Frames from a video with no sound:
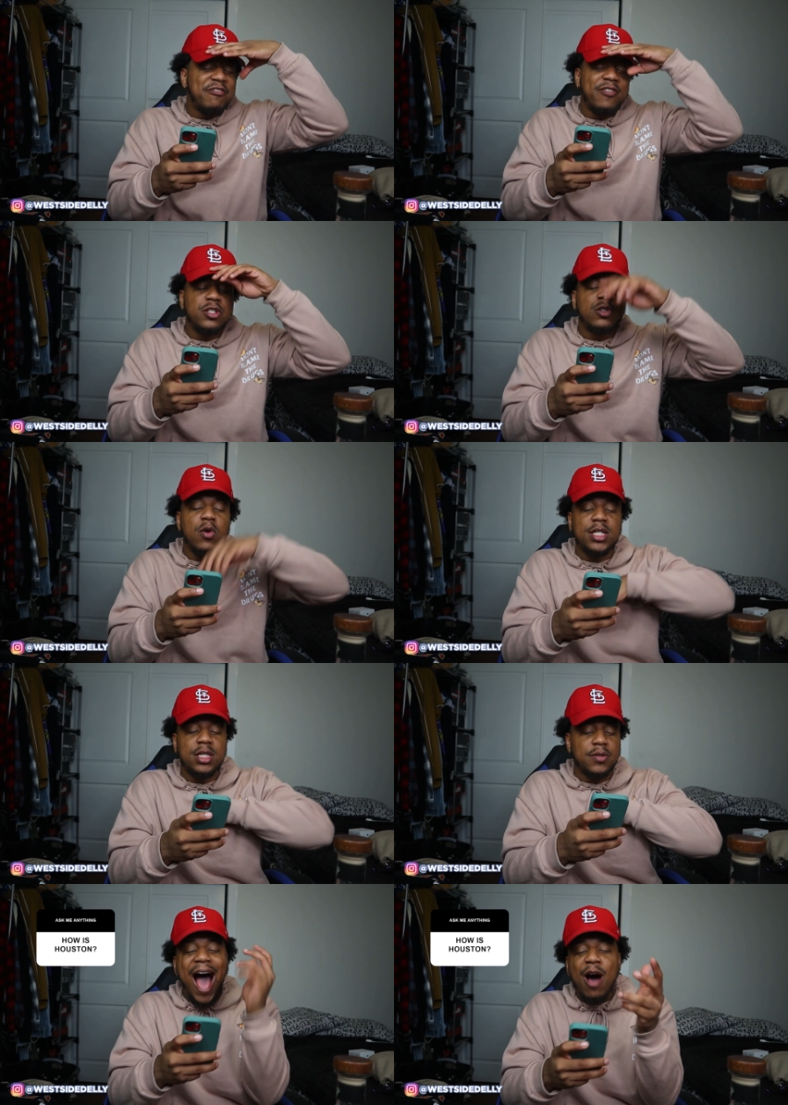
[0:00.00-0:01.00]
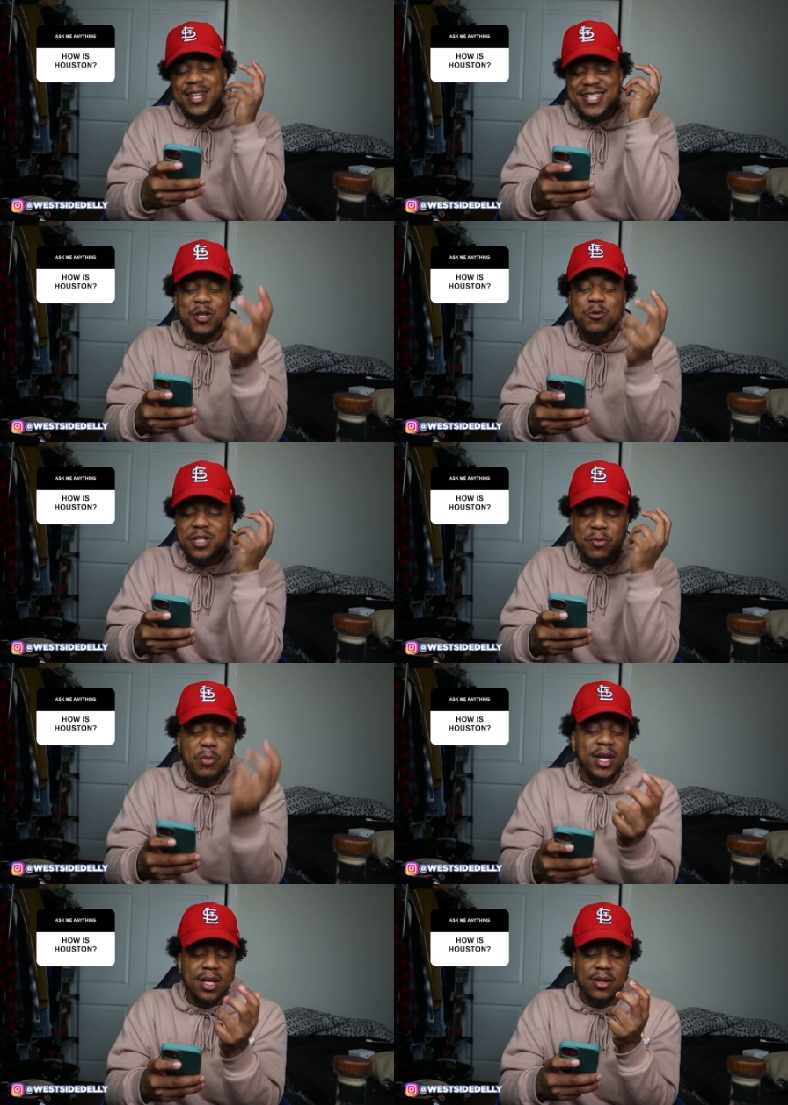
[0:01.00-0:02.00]
right, first question. How has
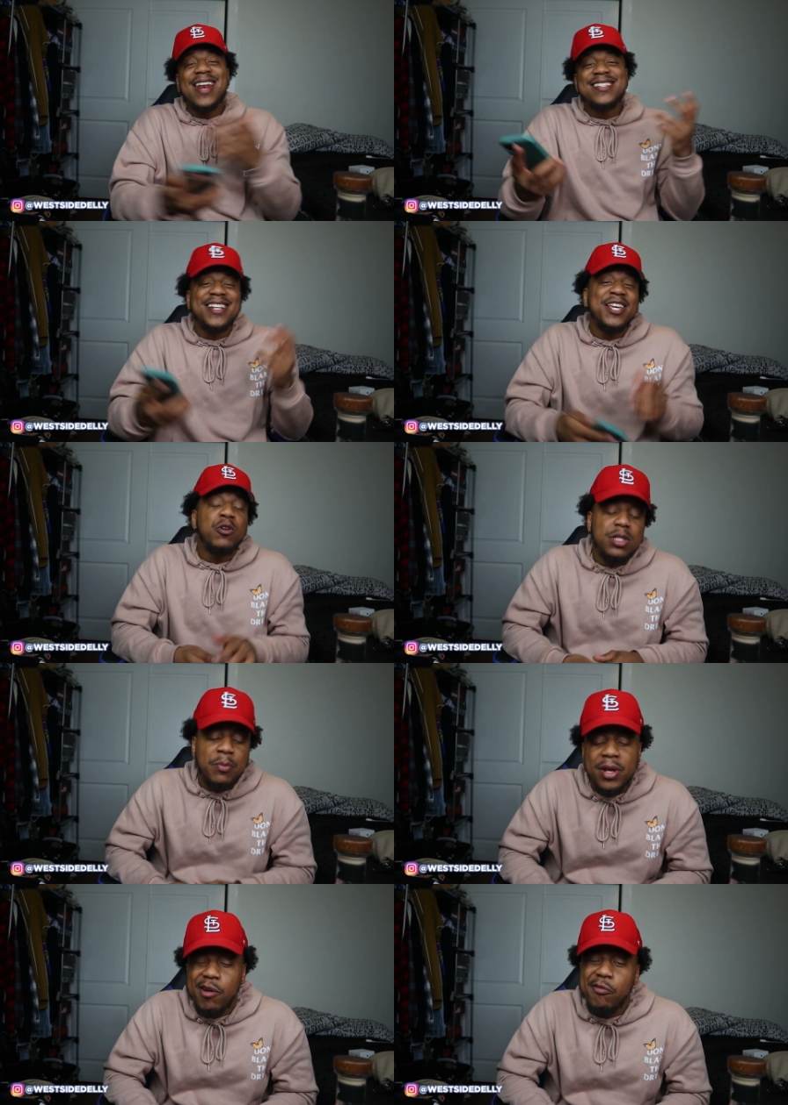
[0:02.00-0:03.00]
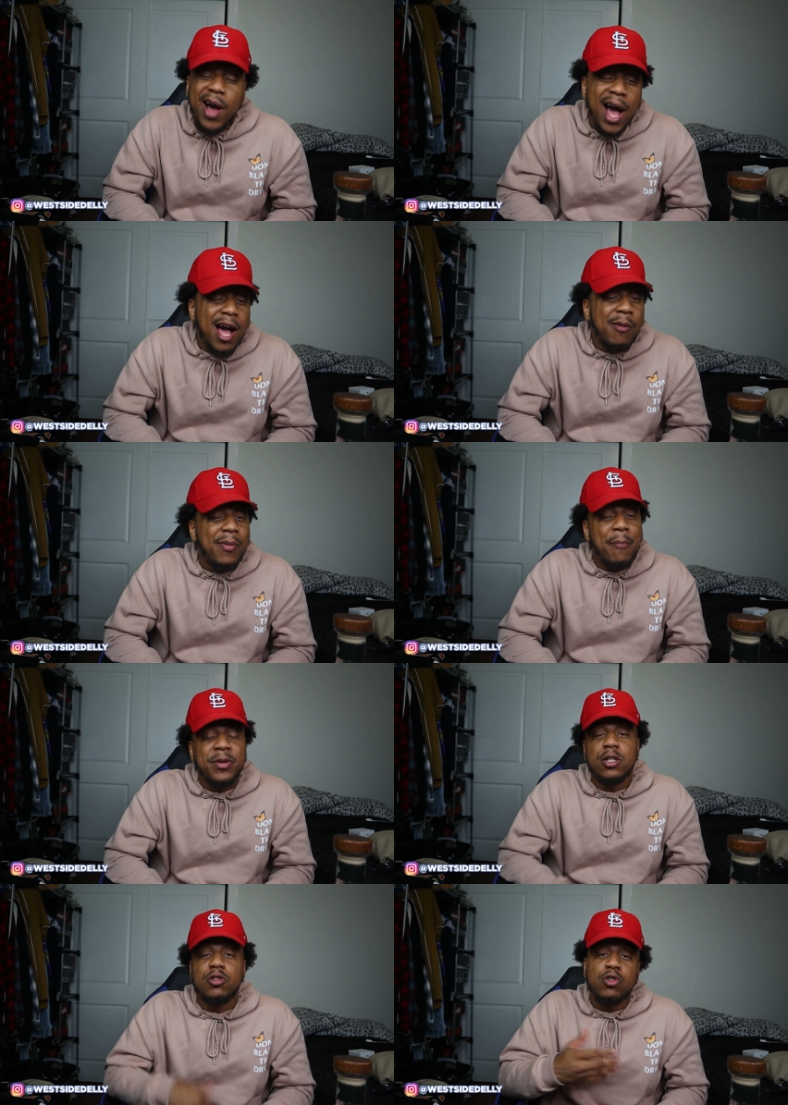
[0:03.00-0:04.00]
Houston been? Honestly, Houston been a vibe. I've
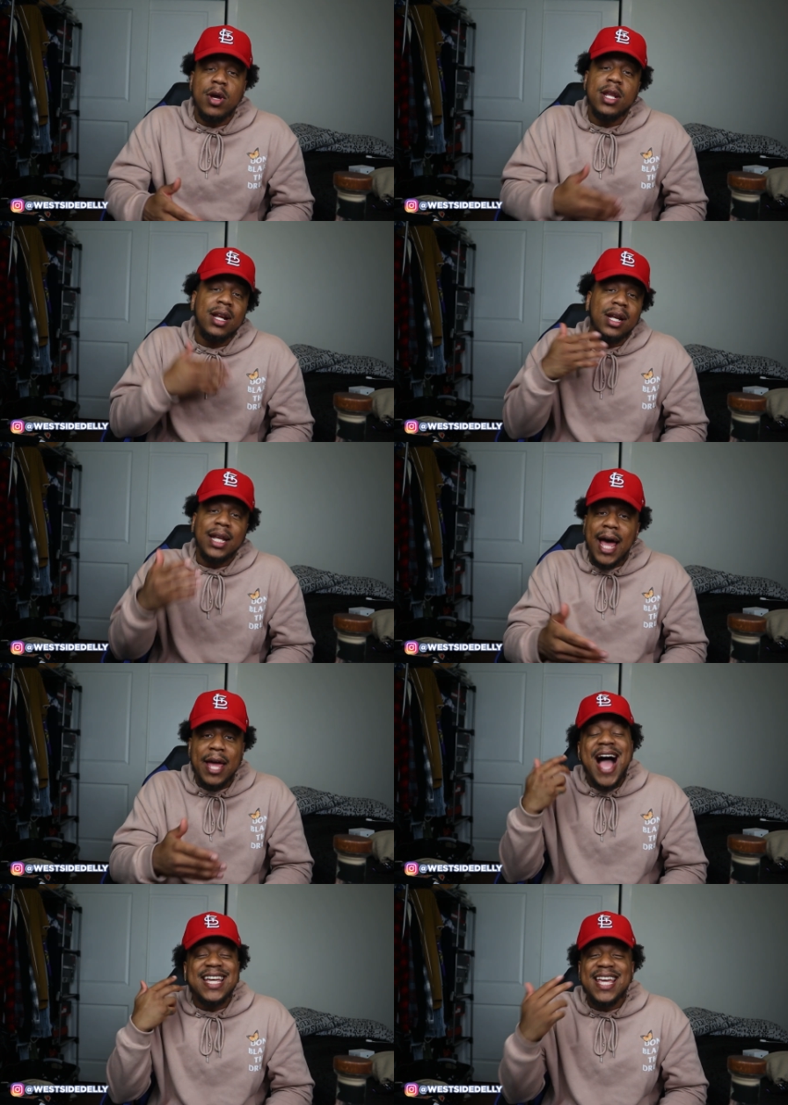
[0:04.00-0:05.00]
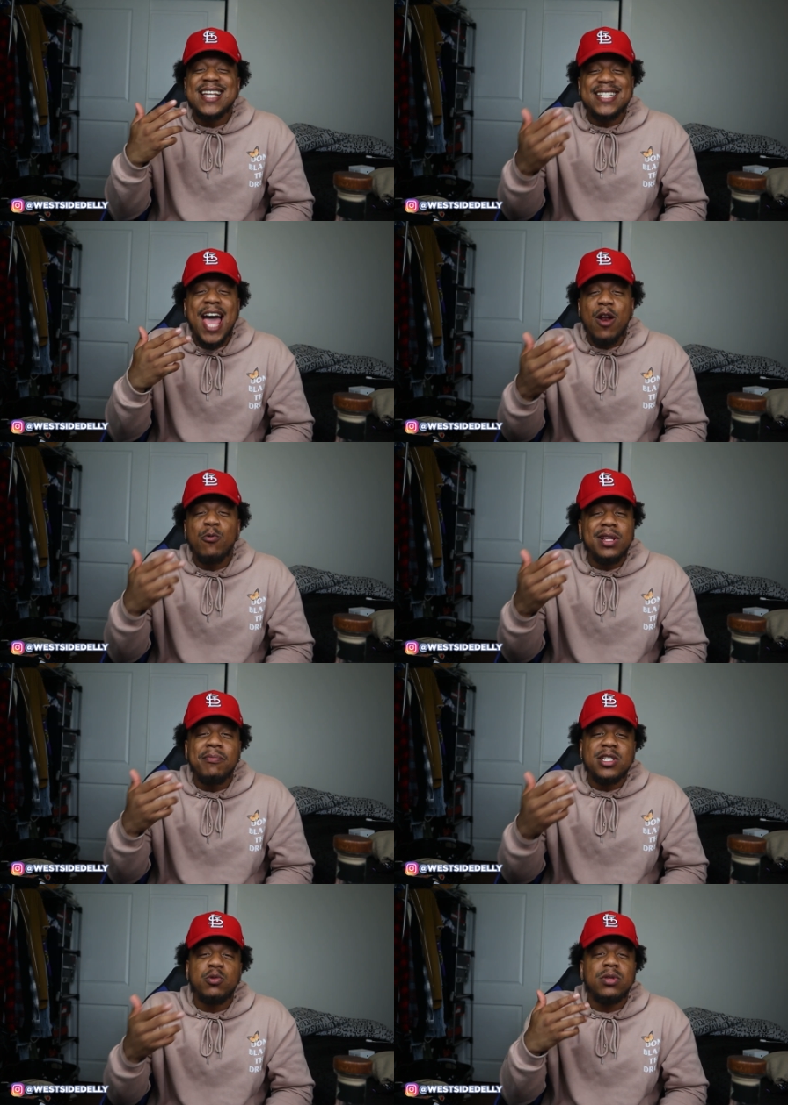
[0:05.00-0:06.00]
been enjoying it a lot. I can't say I don't really
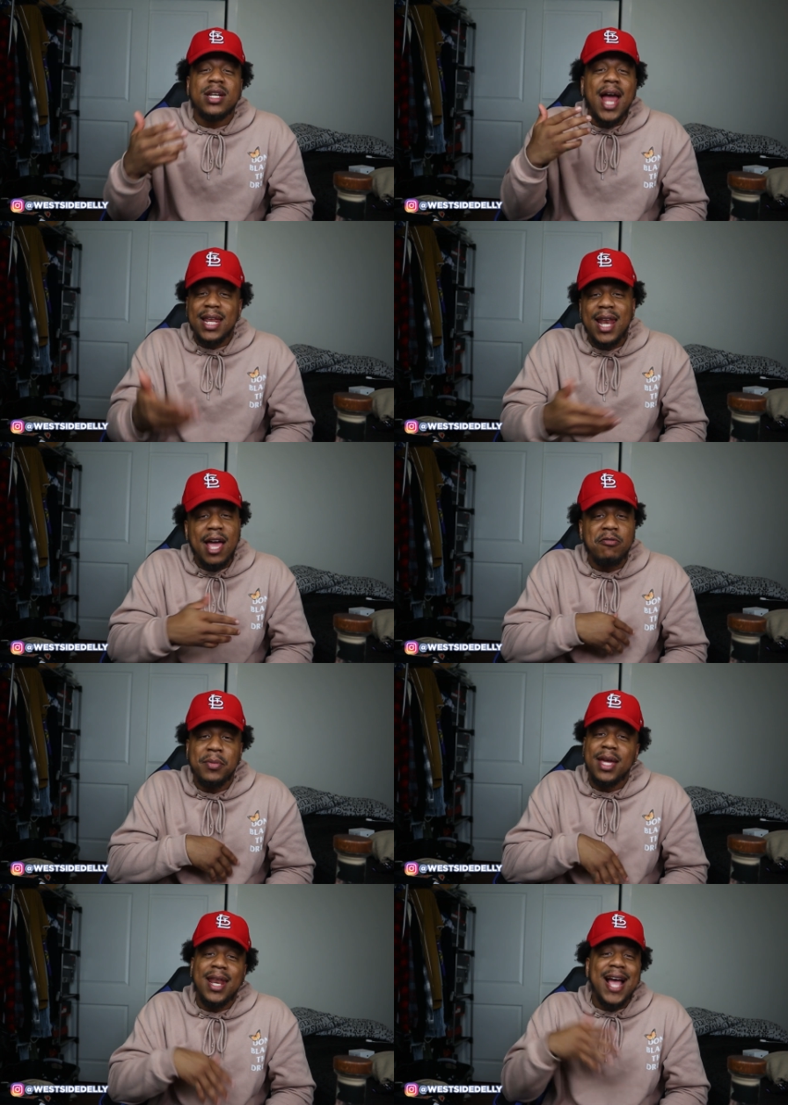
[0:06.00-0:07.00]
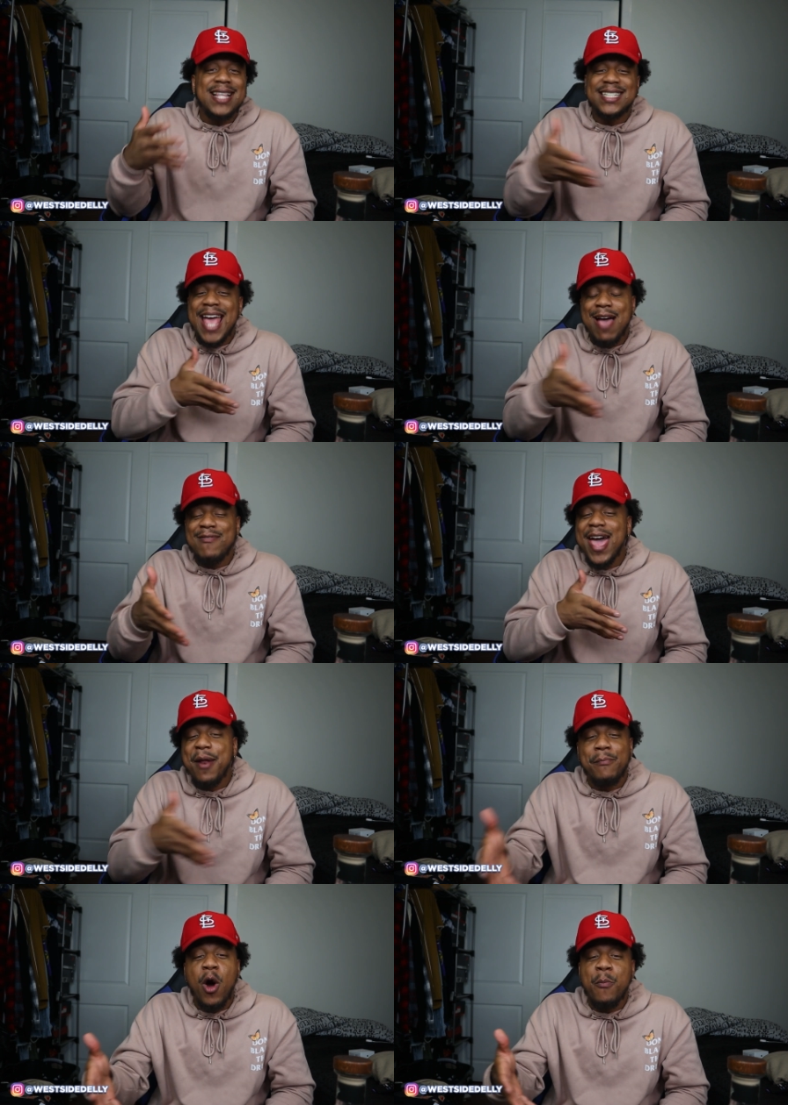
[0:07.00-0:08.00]
mess with the nightlife, man. Like, I just haven't had
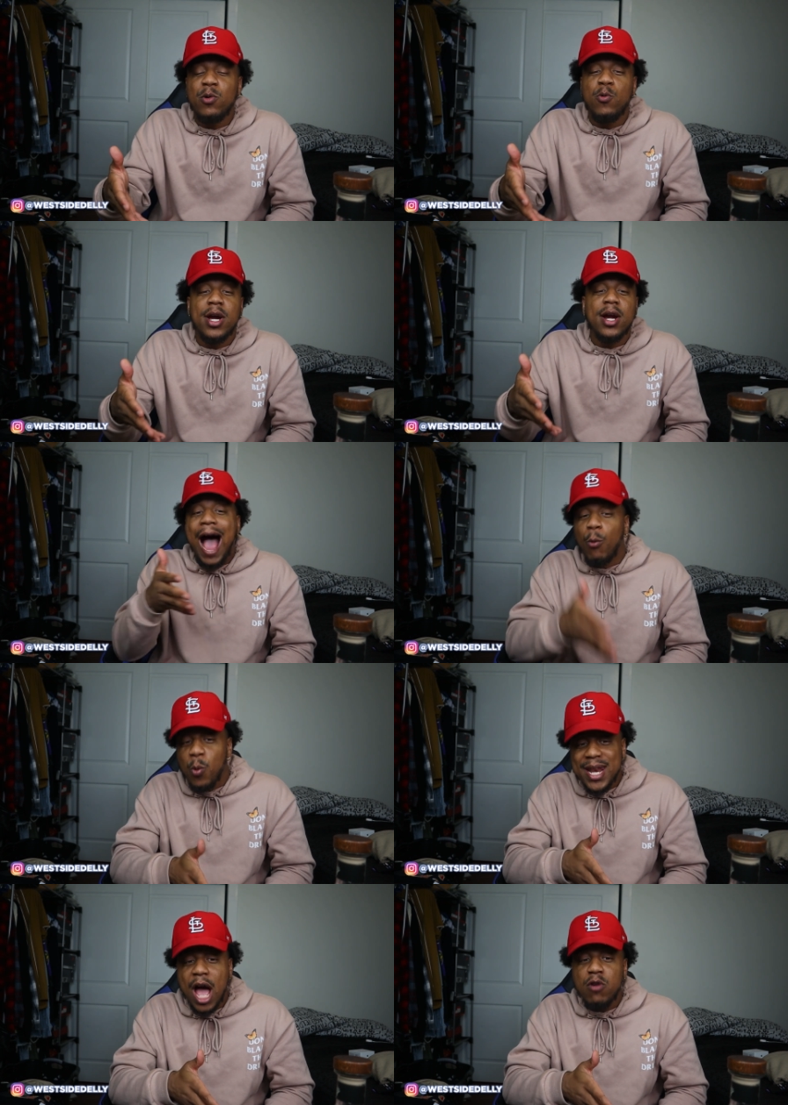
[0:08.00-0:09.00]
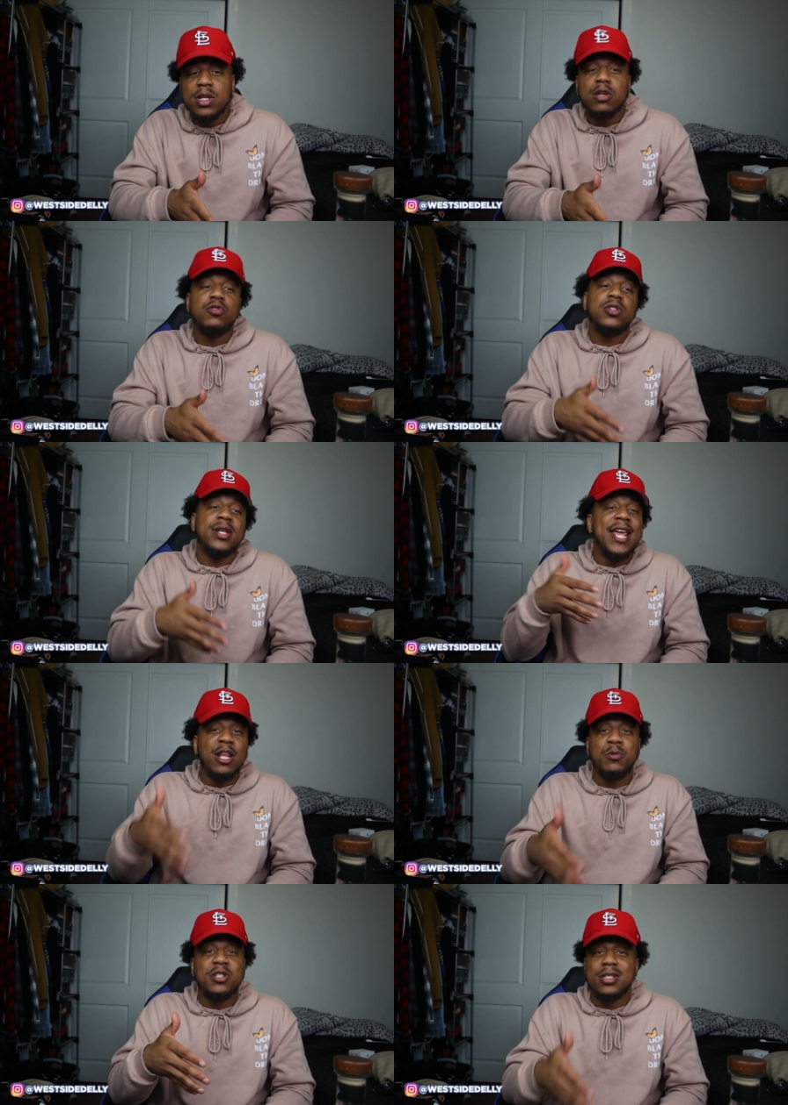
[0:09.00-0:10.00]
a moment where I went out in Houston and
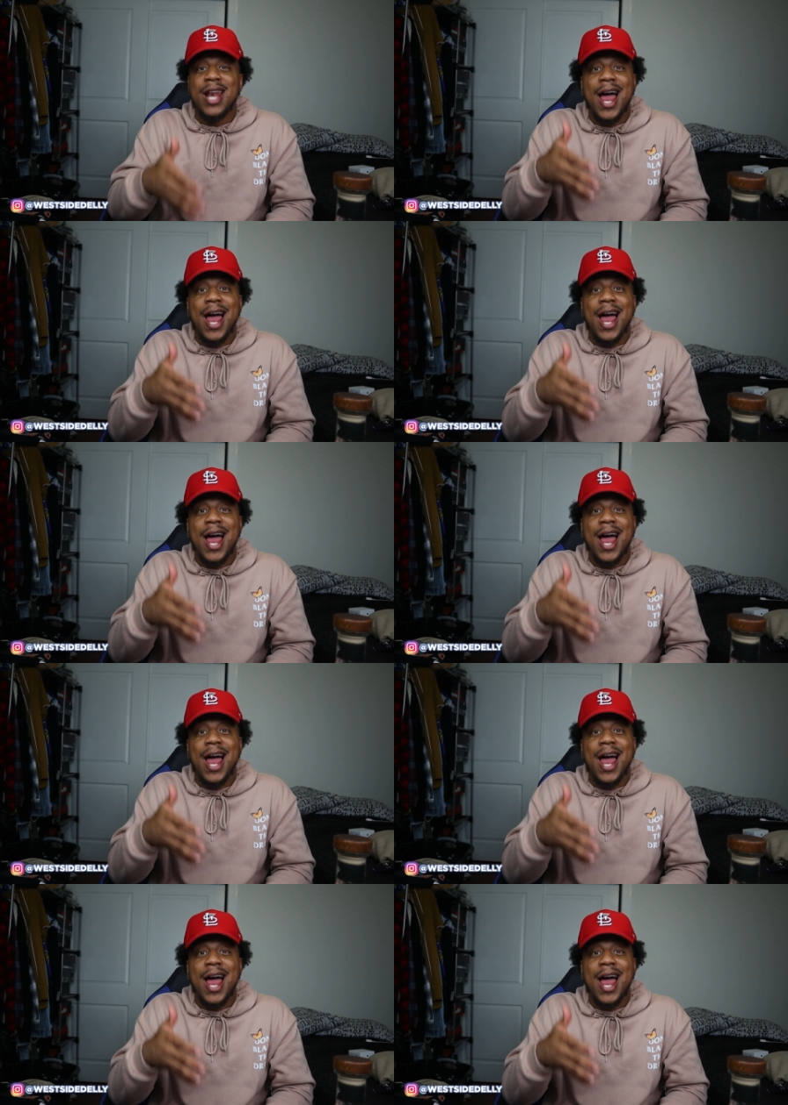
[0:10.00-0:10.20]
it was just